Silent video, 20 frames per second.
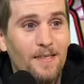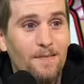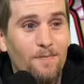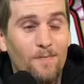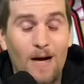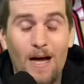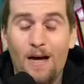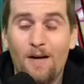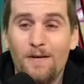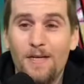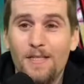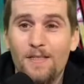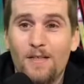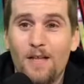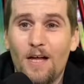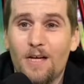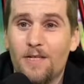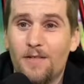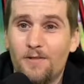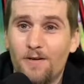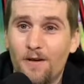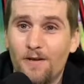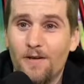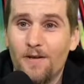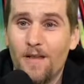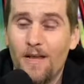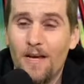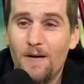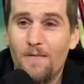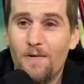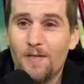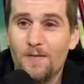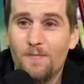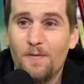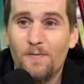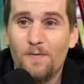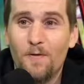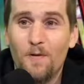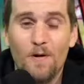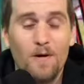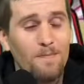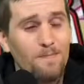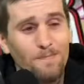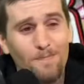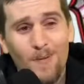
wow, he's a lot stronger than he was before.